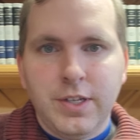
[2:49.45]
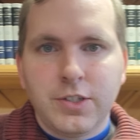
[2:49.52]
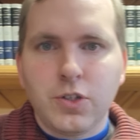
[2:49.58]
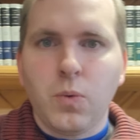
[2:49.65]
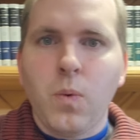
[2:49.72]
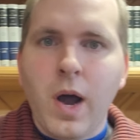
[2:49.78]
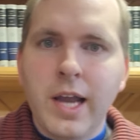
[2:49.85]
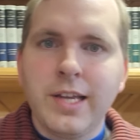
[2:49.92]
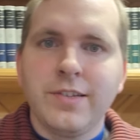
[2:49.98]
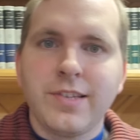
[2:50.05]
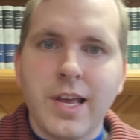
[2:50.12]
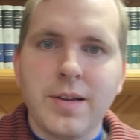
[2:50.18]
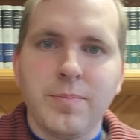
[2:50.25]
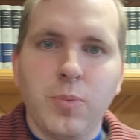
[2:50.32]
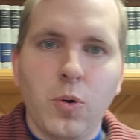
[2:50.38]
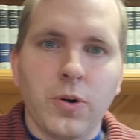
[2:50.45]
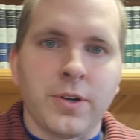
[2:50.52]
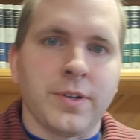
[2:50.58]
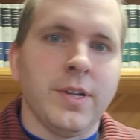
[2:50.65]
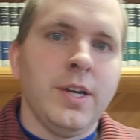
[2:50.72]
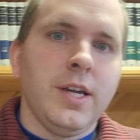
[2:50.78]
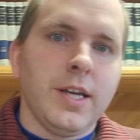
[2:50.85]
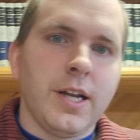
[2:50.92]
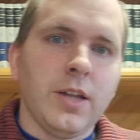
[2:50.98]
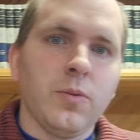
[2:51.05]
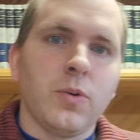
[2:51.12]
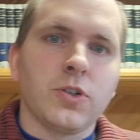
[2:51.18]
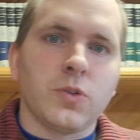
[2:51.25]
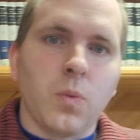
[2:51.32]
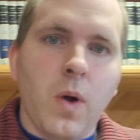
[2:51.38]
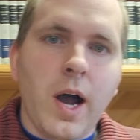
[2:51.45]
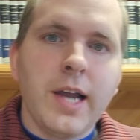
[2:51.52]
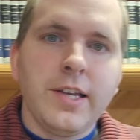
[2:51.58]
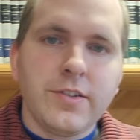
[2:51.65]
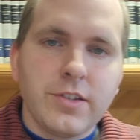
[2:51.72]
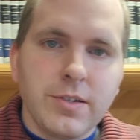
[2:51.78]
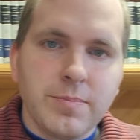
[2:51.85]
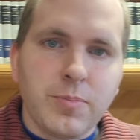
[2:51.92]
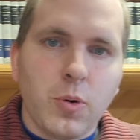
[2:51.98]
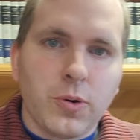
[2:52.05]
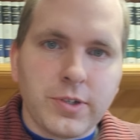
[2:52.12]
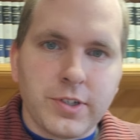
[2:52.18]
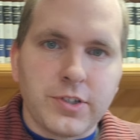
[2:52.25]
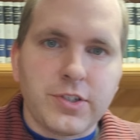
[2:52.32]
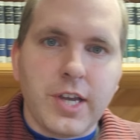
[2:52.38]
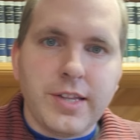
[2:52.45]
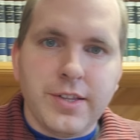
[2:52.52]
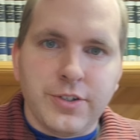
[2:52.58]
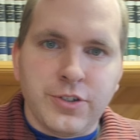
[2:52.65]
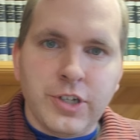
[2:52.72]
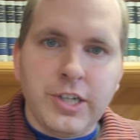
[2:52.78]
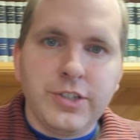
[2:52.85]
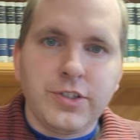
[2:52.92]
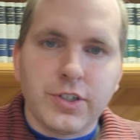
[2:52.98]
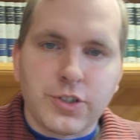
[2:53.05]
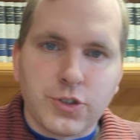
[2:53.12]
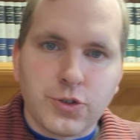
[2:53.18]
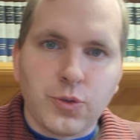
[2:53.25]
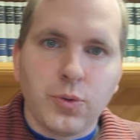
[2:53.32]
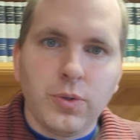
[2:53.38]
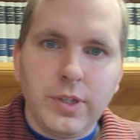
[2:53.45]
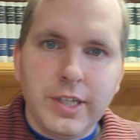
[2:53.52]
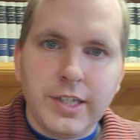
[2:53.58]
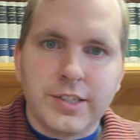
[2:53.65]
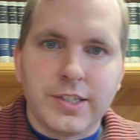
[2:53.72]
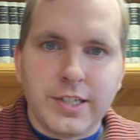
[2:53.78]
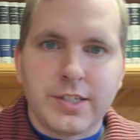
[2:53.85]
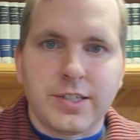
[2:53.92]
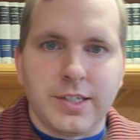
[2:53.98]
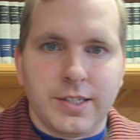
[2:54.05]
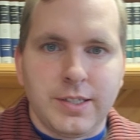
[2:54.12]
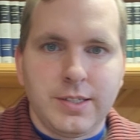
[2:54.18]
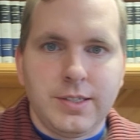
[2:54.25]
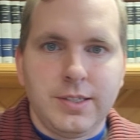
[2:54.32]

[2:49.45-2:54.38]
So why is that important? In other words, why is it important to say that Jesus truly existed?